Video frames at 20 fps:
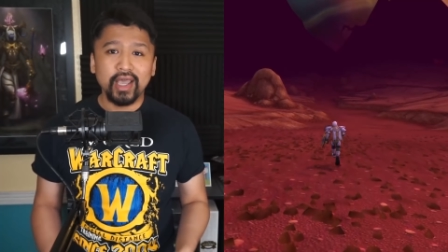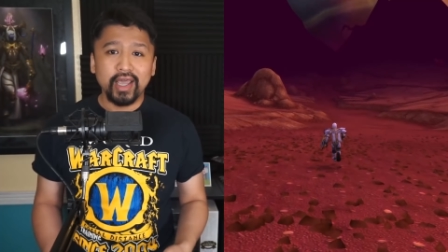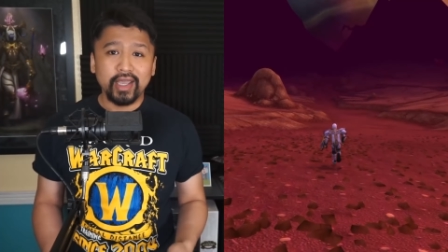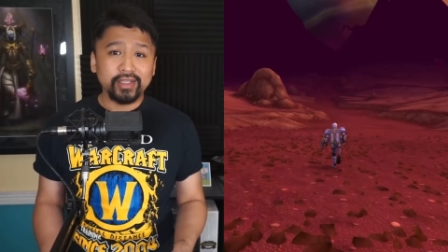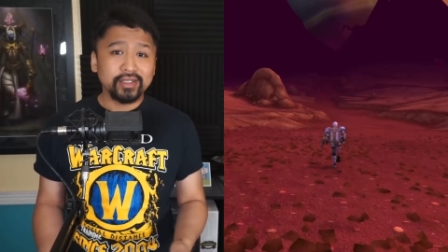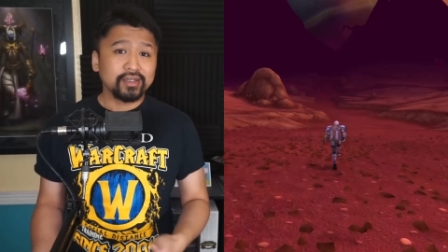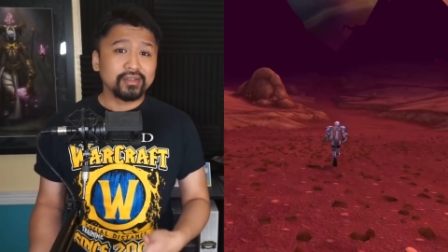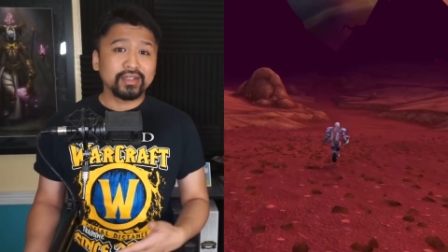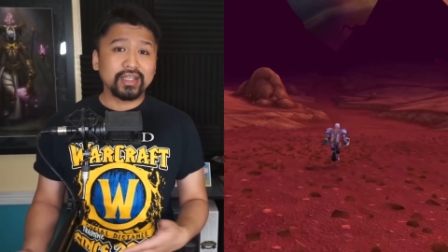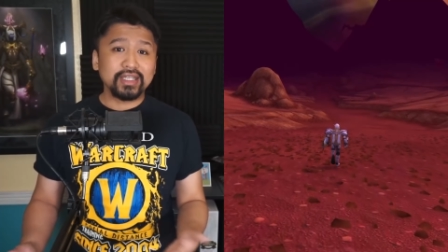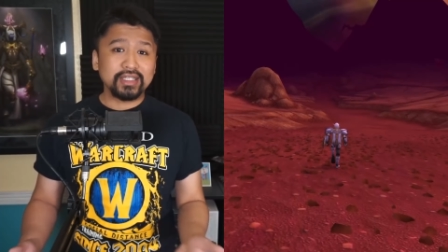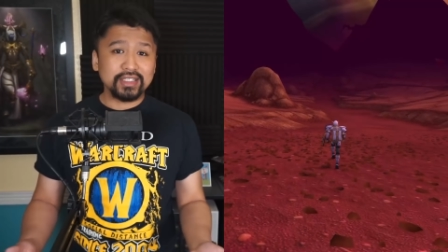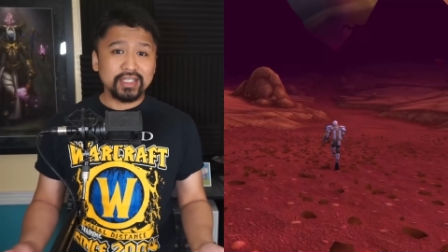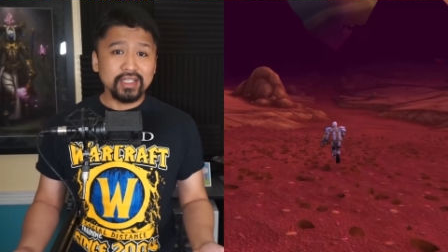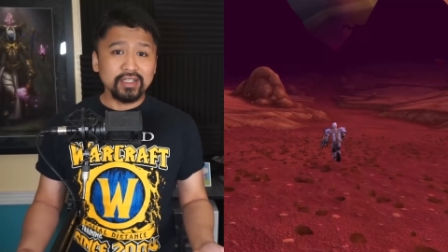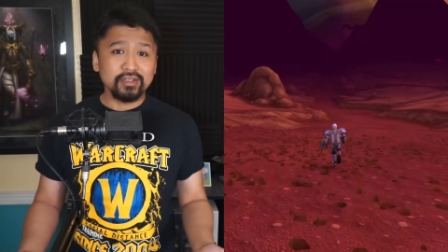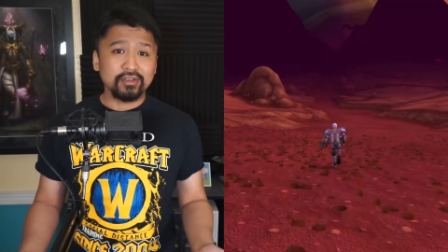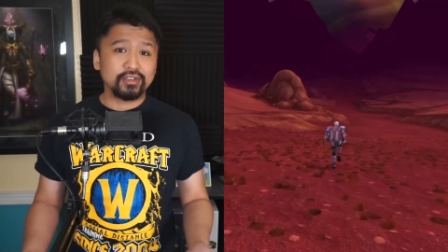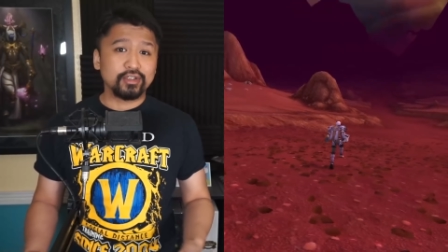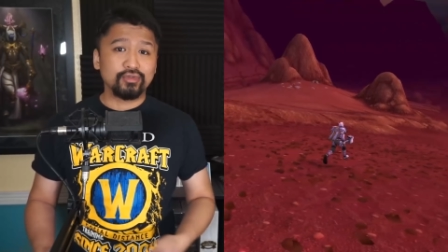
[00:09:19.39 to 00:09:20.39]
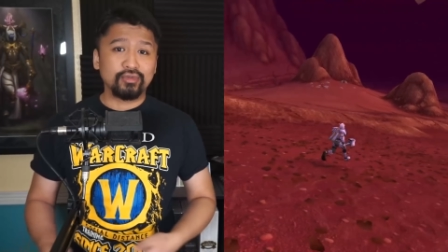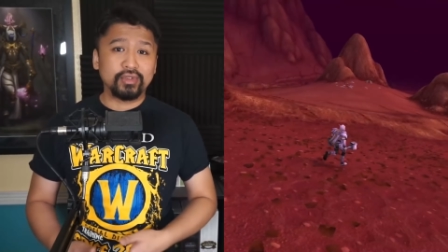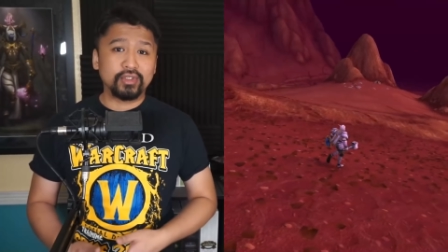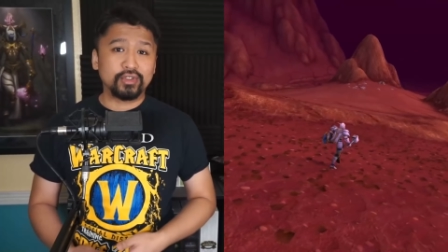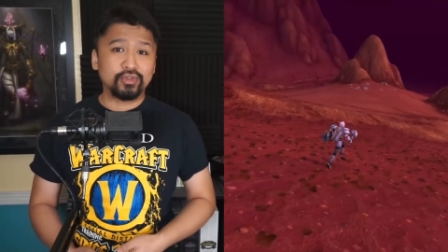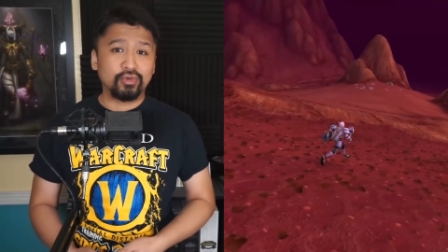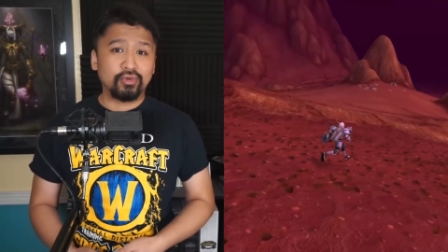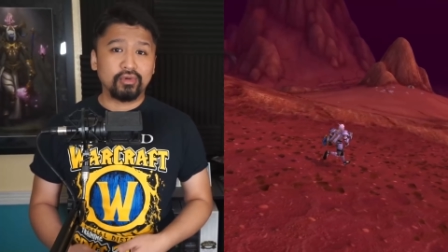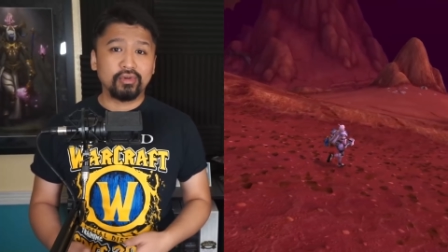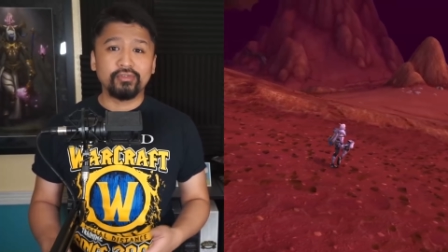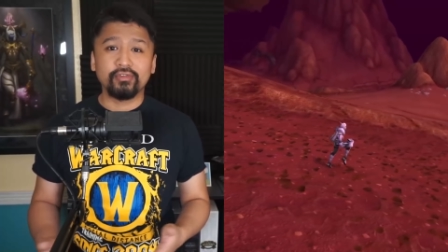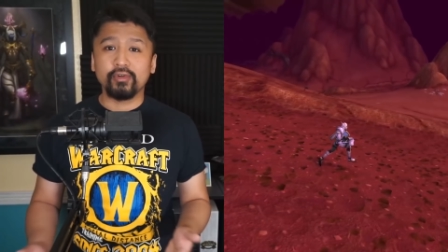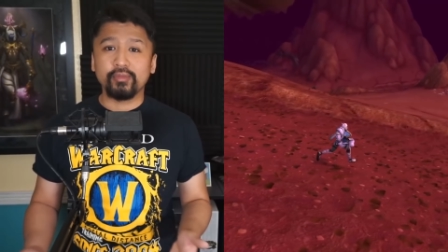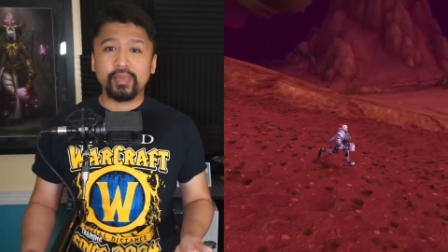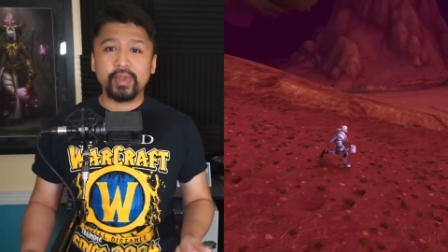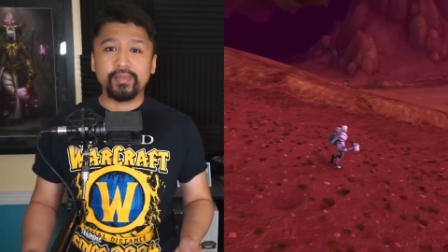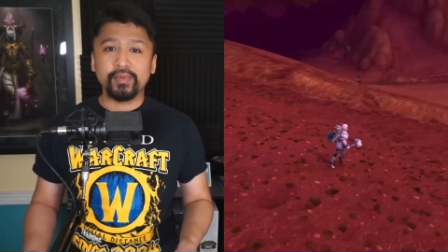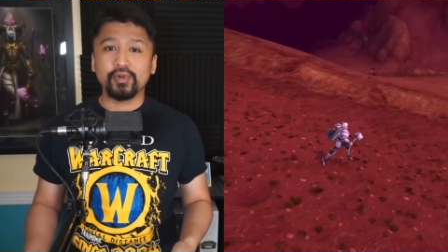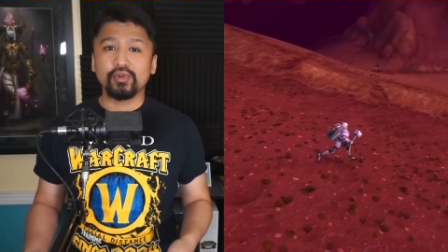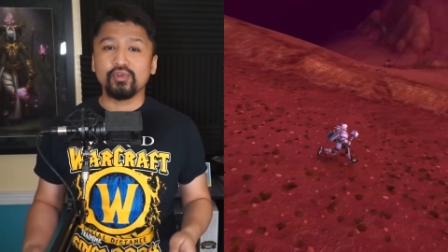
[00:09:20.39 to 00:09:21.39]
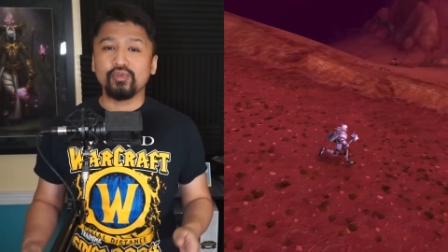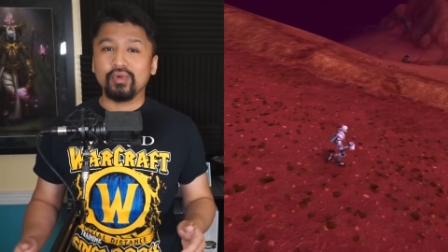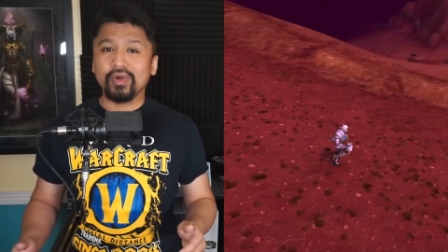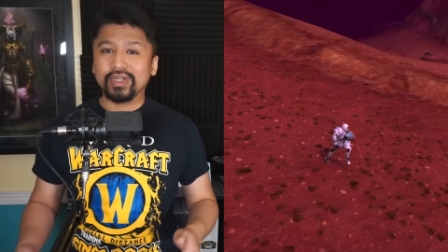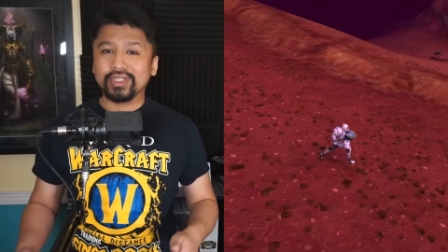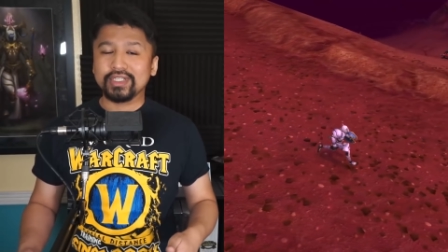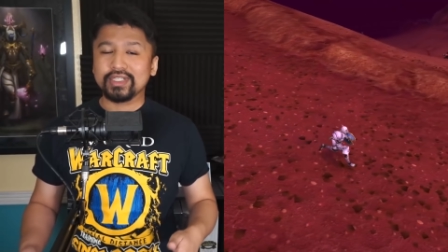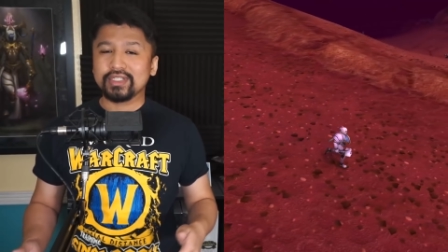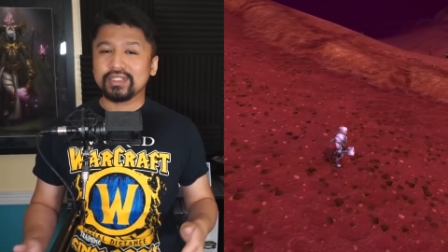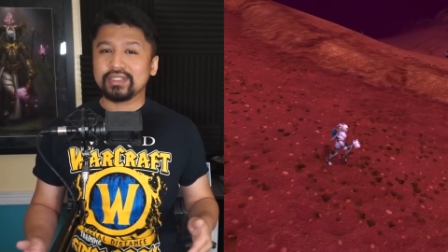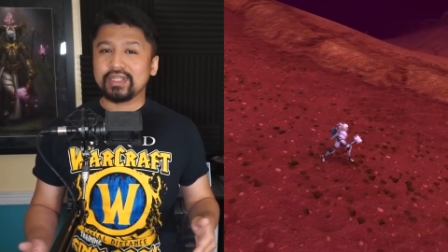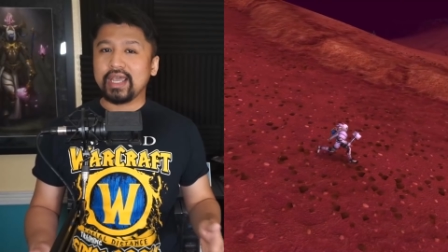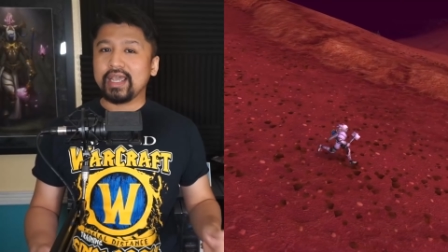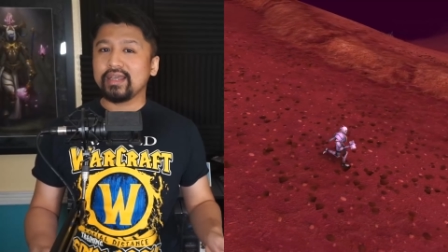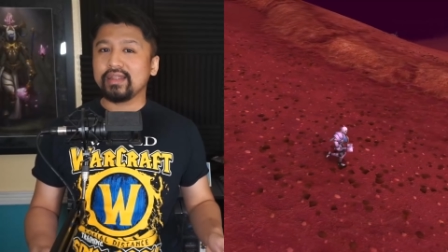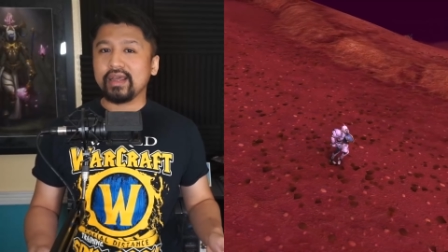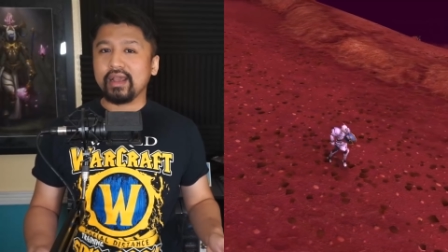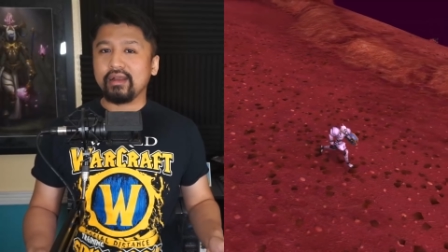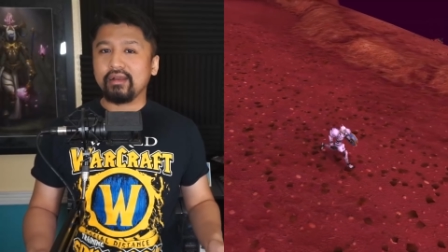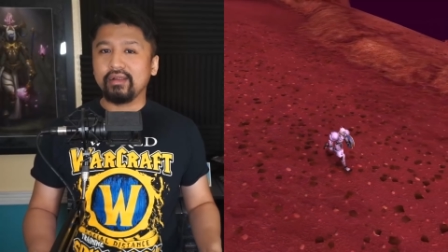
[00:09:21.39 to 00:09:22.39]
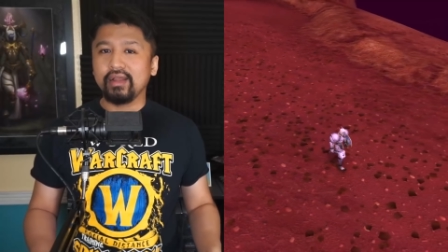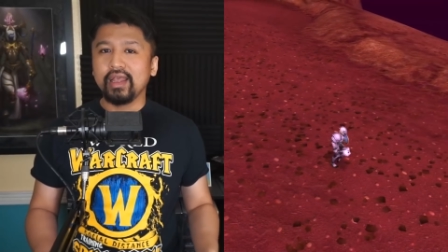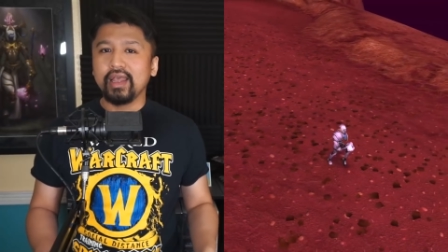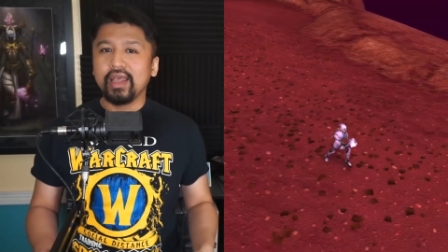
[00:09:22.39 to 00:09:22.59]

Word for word: and it'll continue to endure for people who want to stay there,